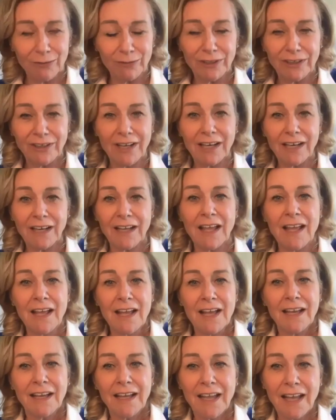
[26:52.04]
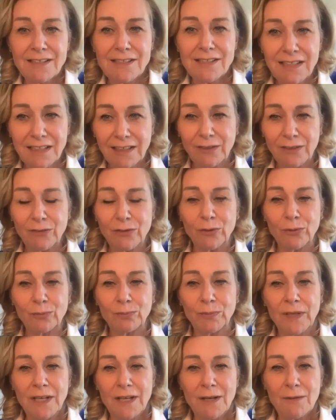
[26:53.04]
not a counseling group,
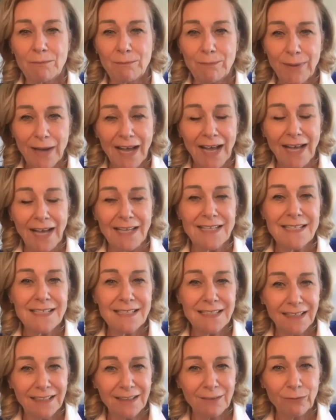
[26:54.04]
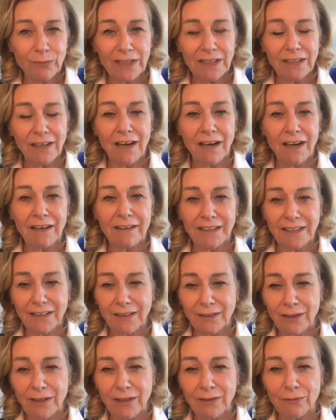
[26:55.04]
but we are an
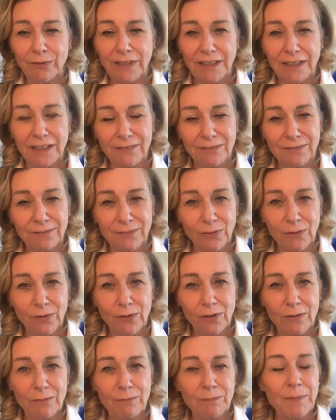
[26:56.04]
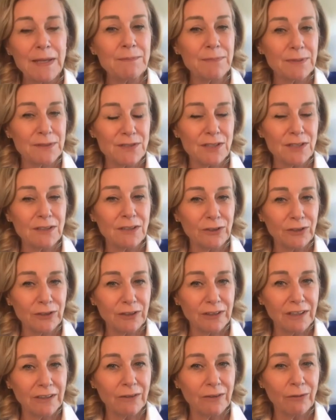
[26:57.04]
arena for people to learn
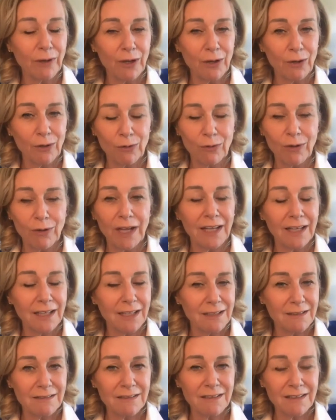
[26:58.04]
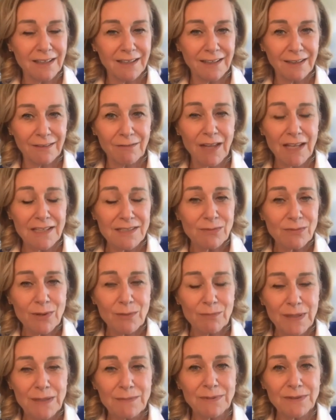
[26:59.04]
and grow, and and that's what
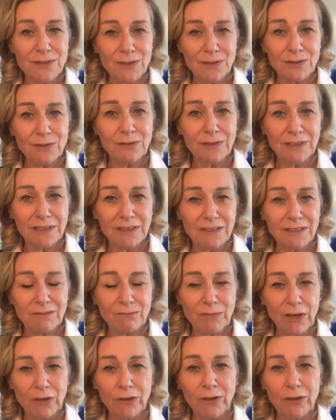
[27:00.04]
people do. And her